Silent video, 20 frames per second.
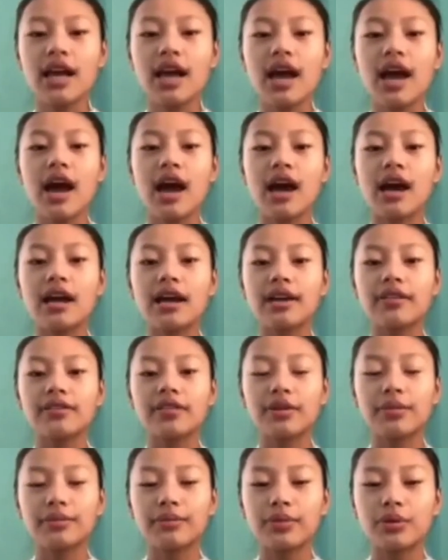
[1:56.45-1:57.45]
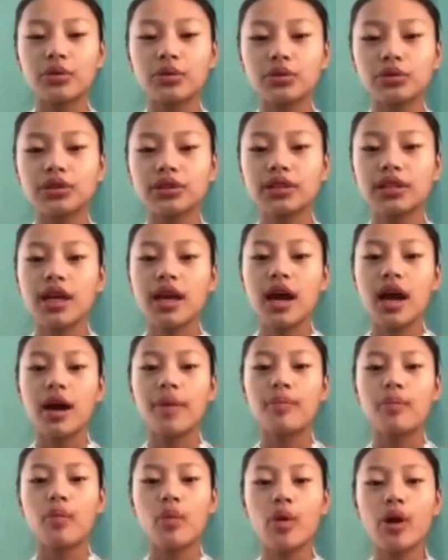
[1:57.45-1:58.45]
I have composed a
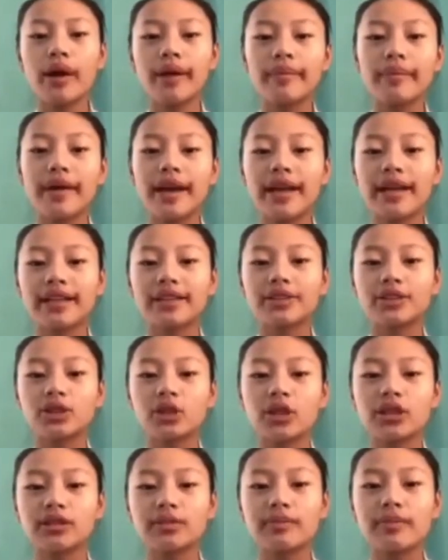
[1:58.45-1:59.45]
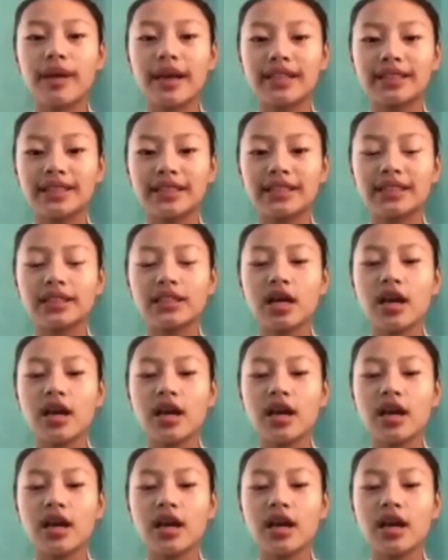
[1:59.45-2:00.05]
poem and a short message